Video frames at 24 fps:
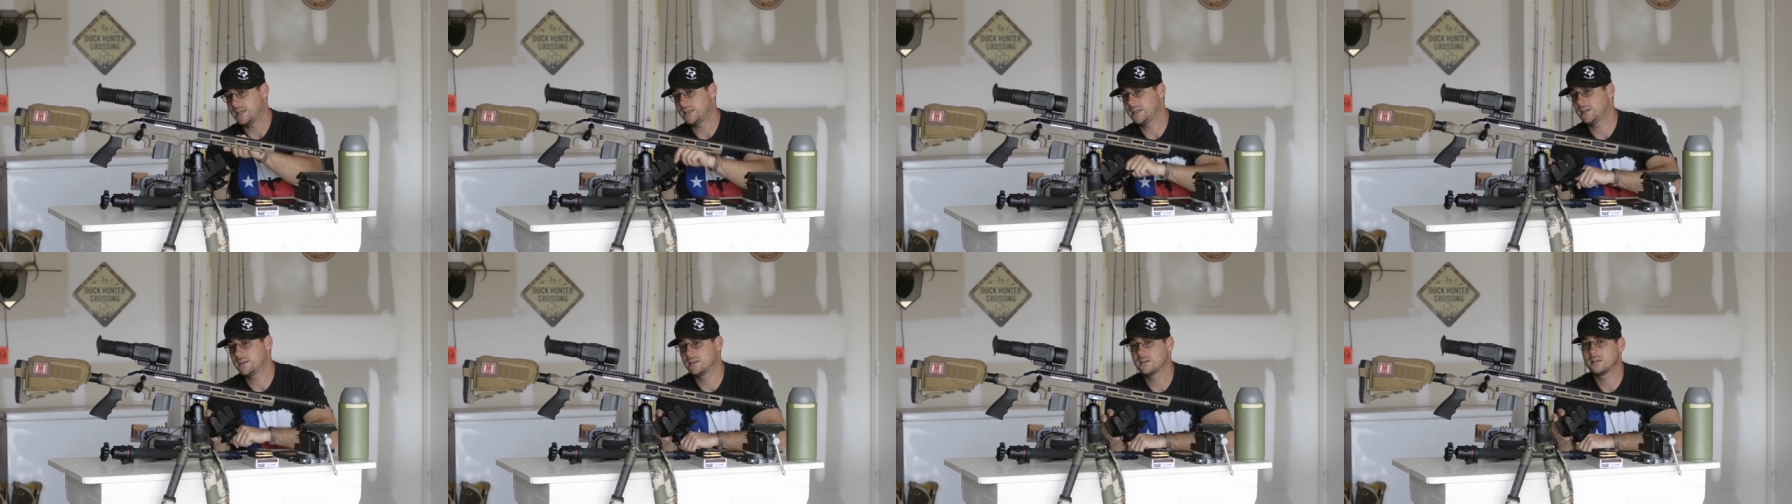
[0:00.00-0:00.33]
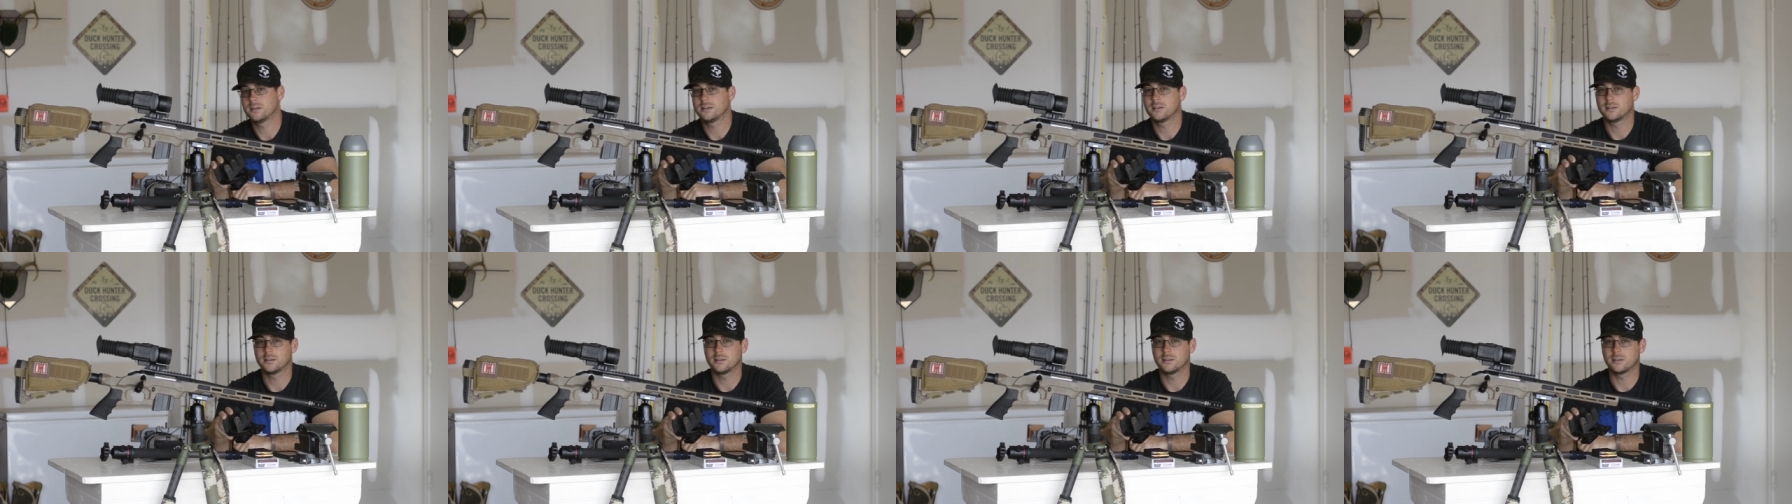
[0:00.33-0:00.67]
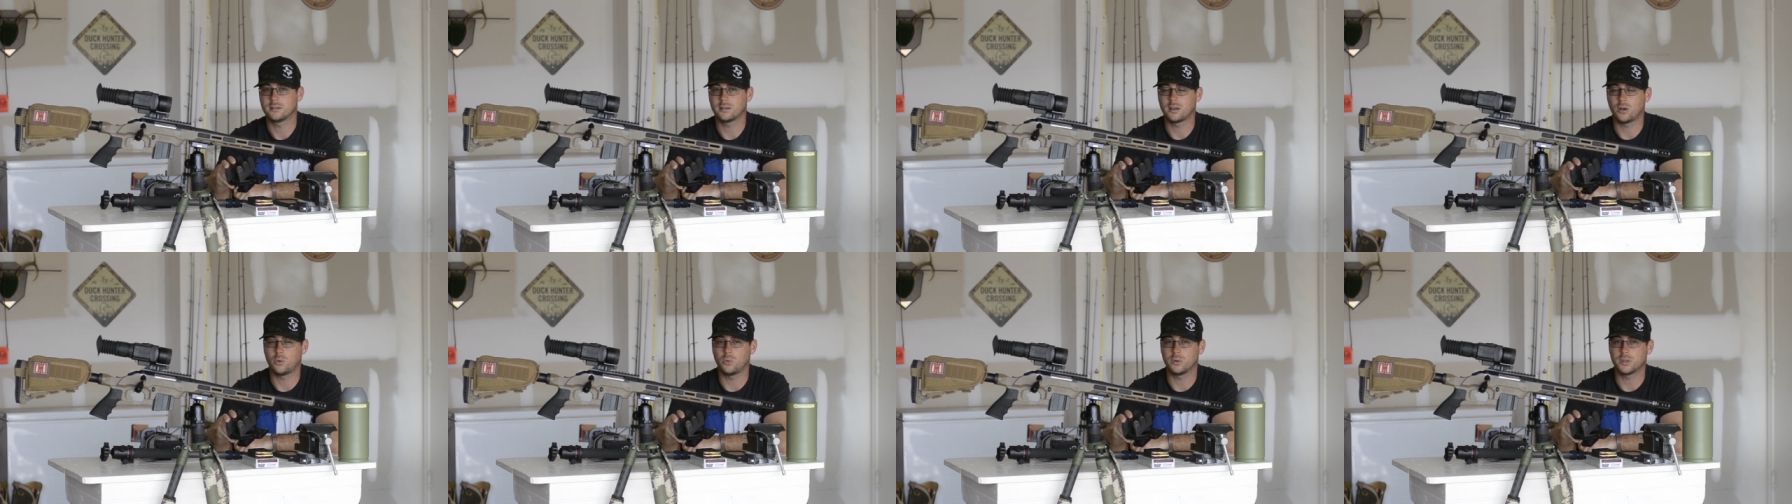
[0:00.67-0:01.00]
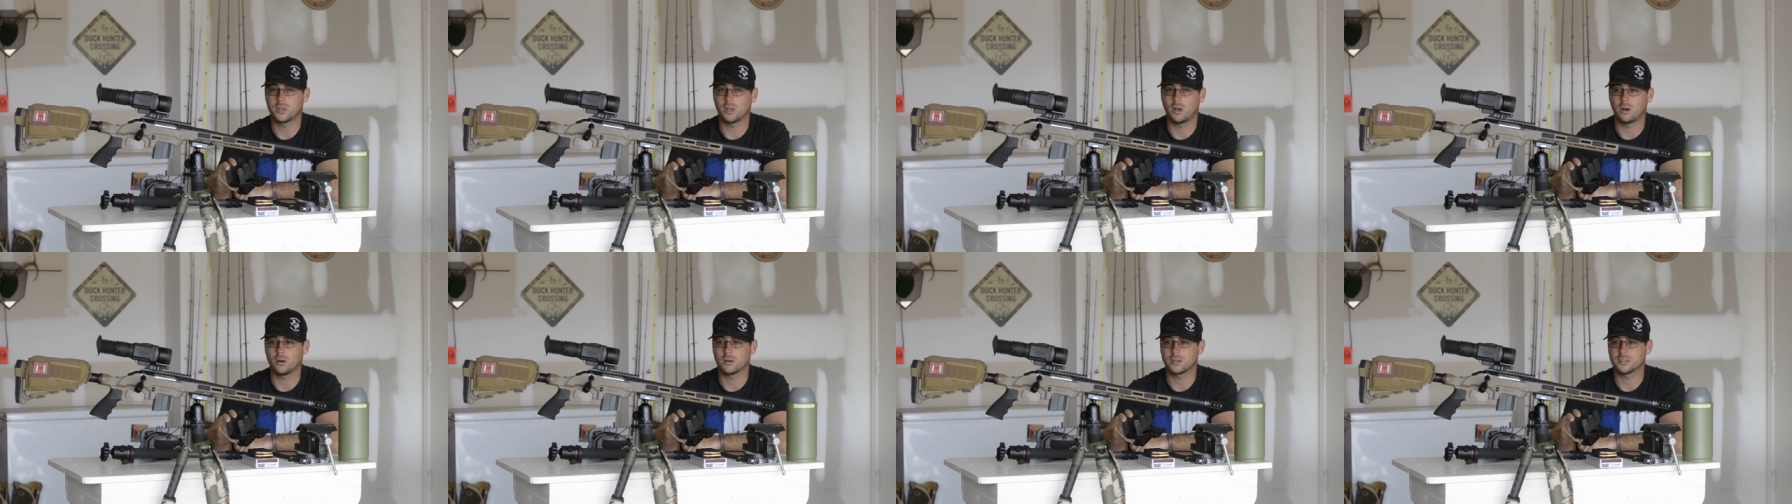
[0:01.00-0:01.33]
I say
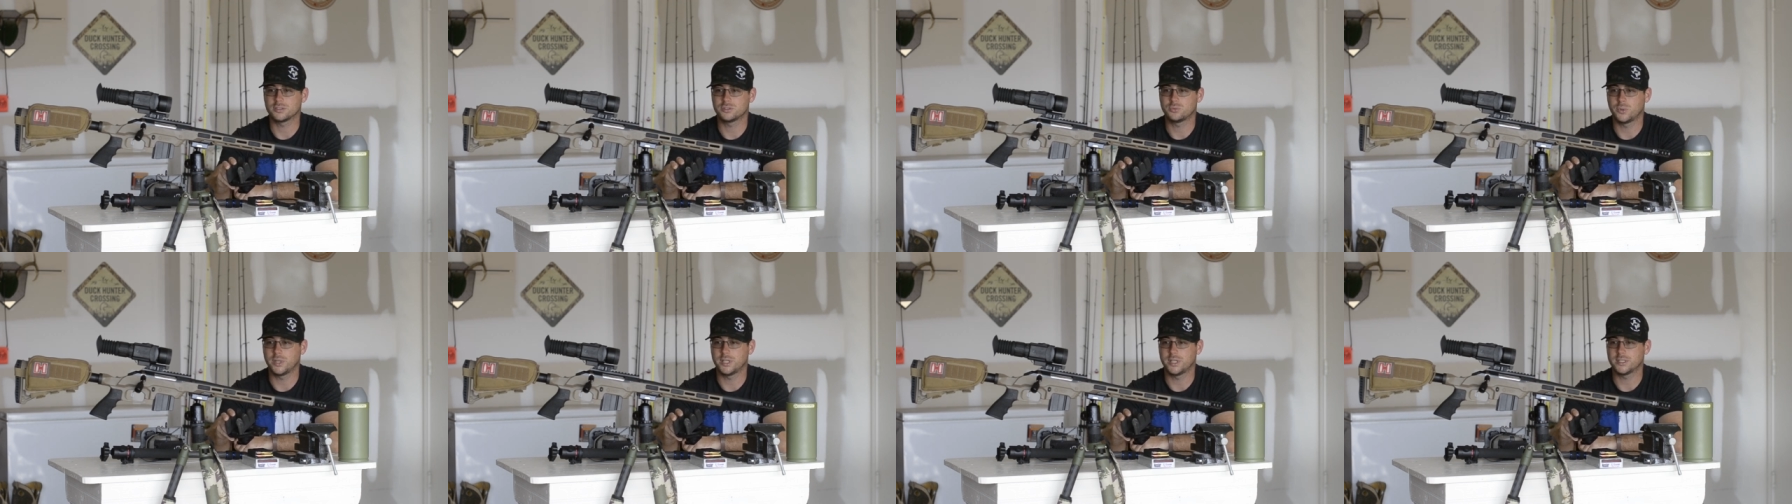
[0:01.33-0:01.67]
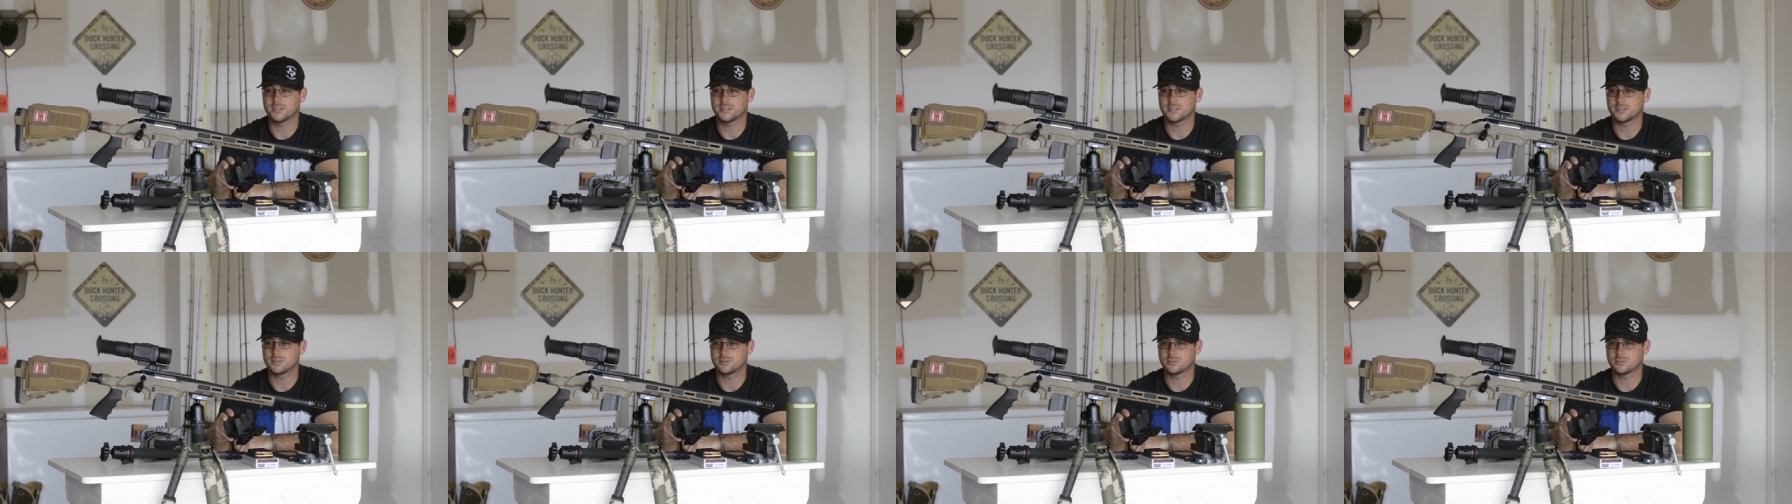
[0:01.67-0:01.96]
go with the Arca